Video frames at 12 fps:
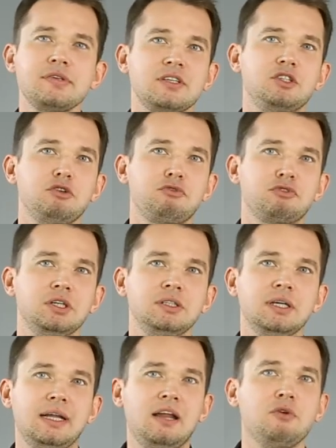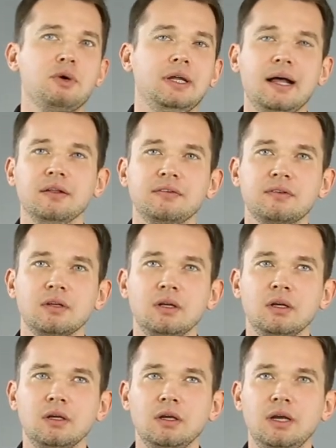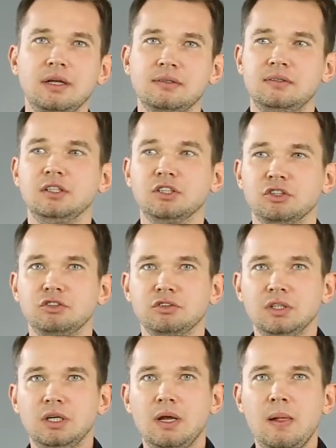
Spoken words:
is it different than anyone else in this industry?